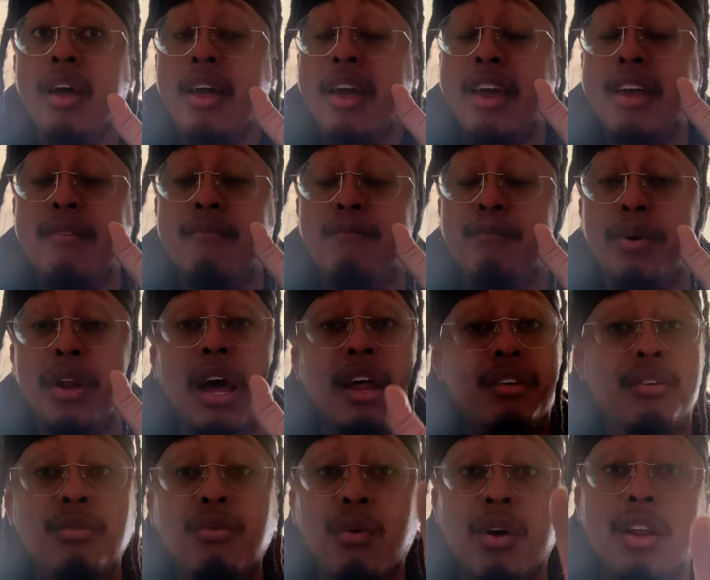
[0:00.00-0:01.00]
But I
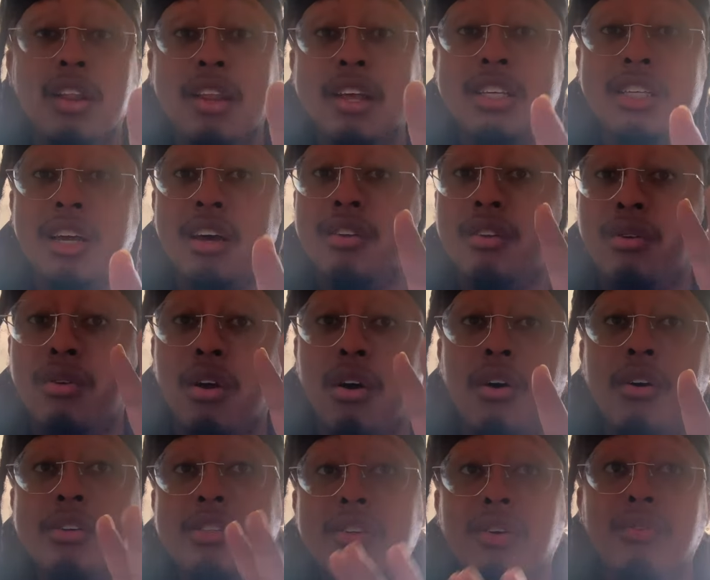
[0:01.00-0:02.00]
do want to let y'all know to
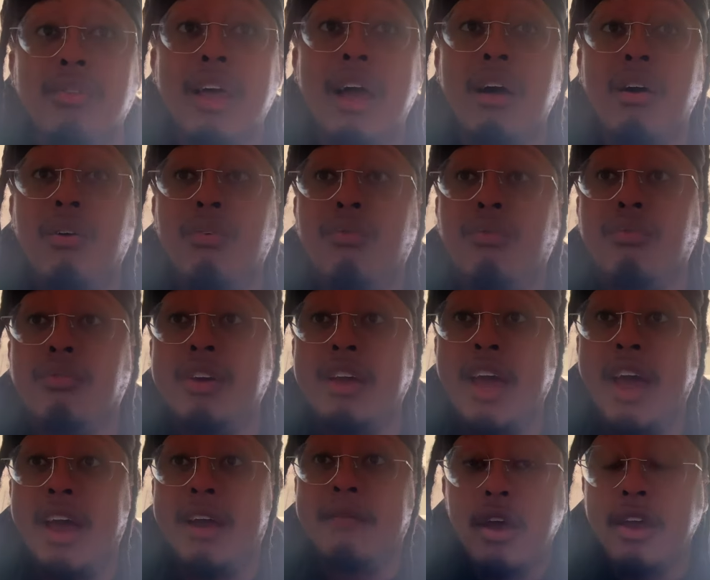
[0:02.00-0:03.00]
also not
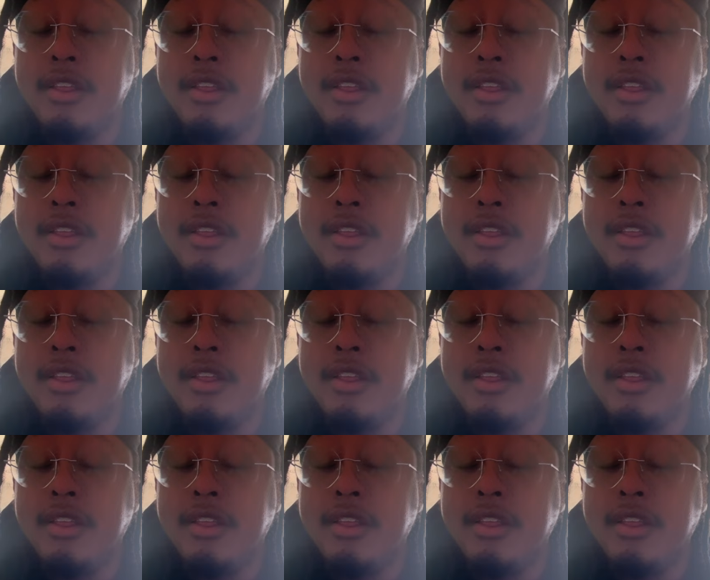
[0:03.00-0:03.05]
overreact.